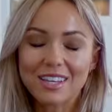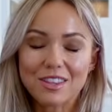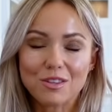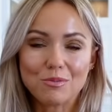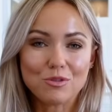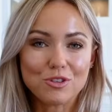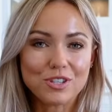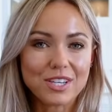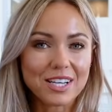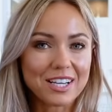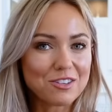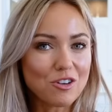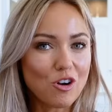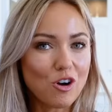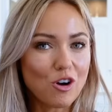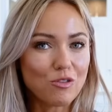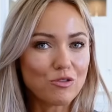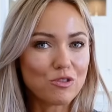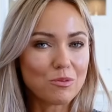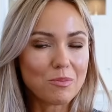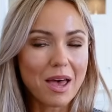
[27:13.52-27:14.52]
The music is
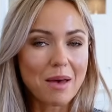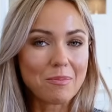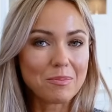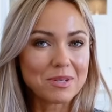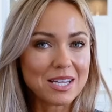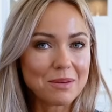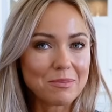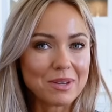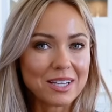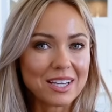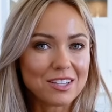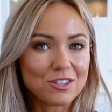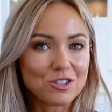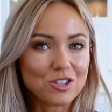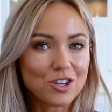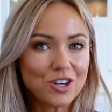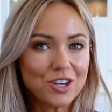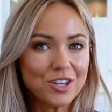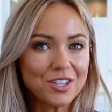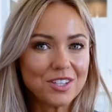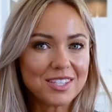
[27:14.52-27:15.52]
all from Epidemic
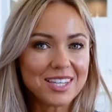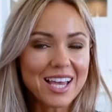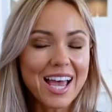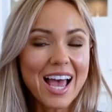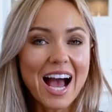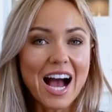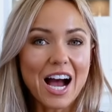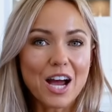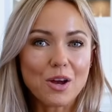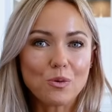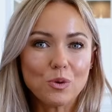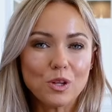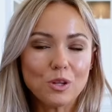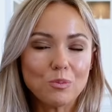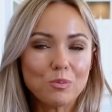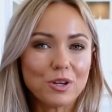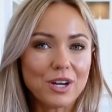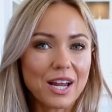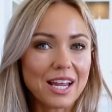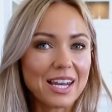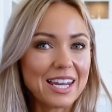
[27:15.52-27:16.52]
Sounds. I will
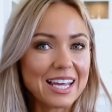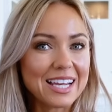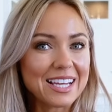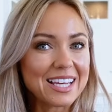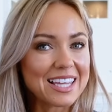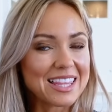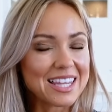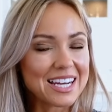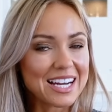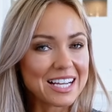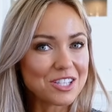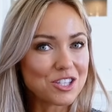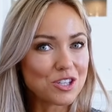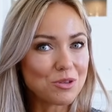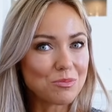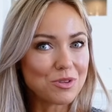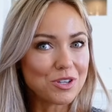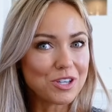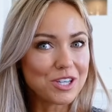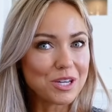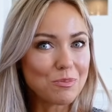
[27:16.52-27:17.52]
put a link in the next
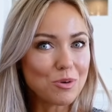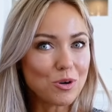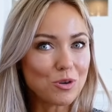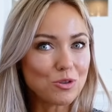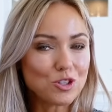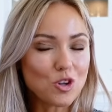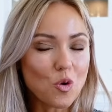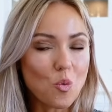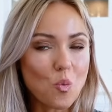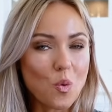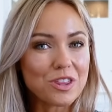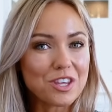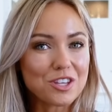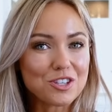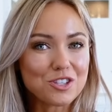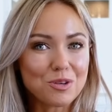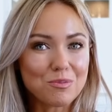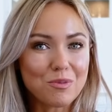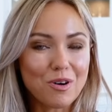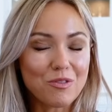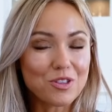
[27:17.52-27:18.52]
community post with
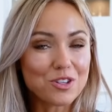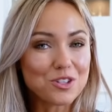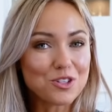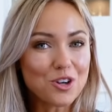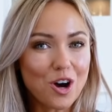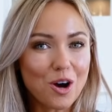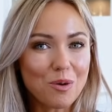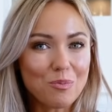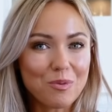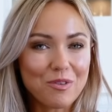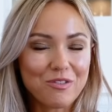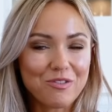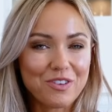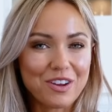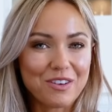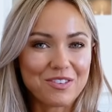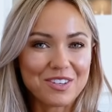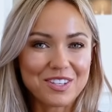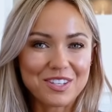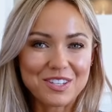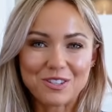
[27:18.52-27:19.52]
some of the top
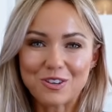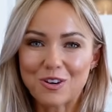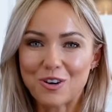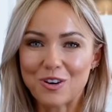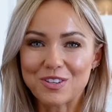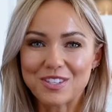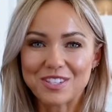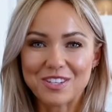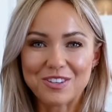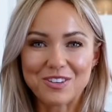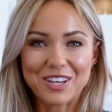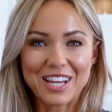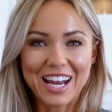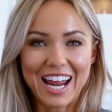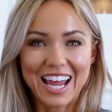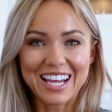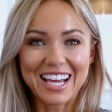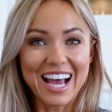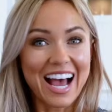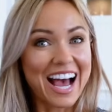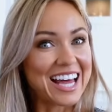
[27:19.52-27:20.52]
favorite songs that you
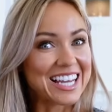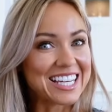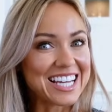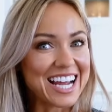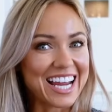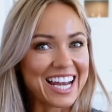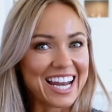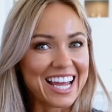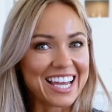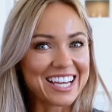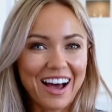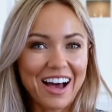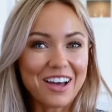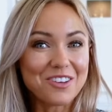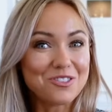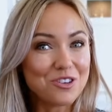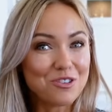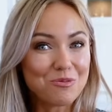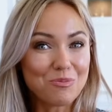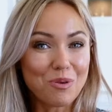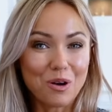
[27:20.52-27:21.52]
like and I like. As
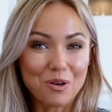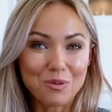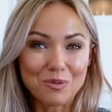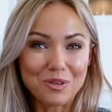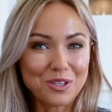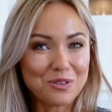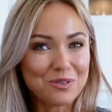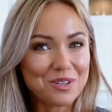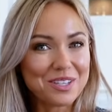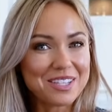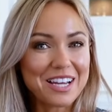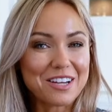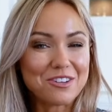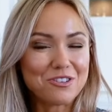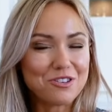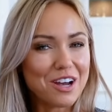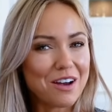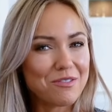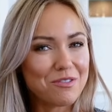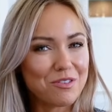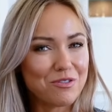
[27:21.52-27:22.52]
you have probably noticed, I
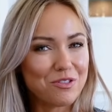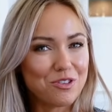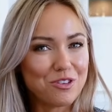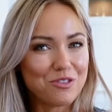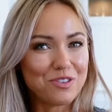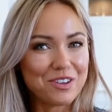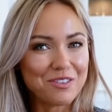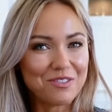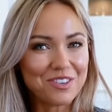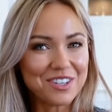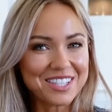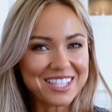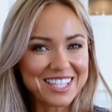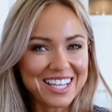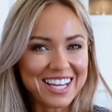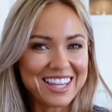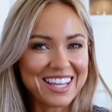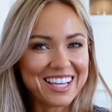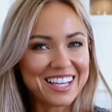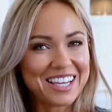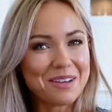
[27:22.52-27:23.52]
do have a few favorites
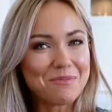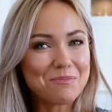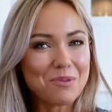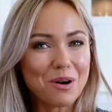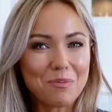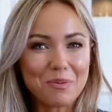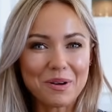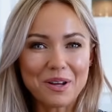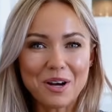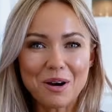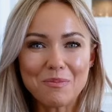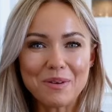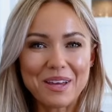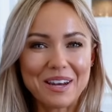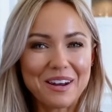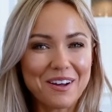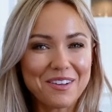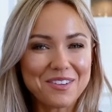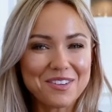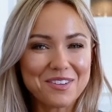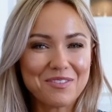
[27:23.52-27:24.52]
and they keep popping up in
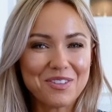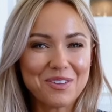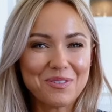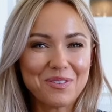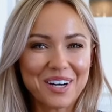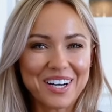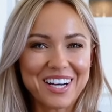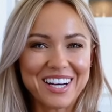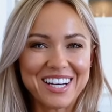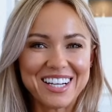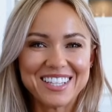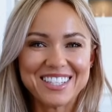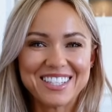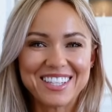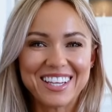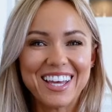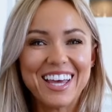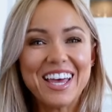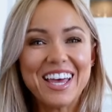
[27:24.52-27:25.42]
lots of the workouts.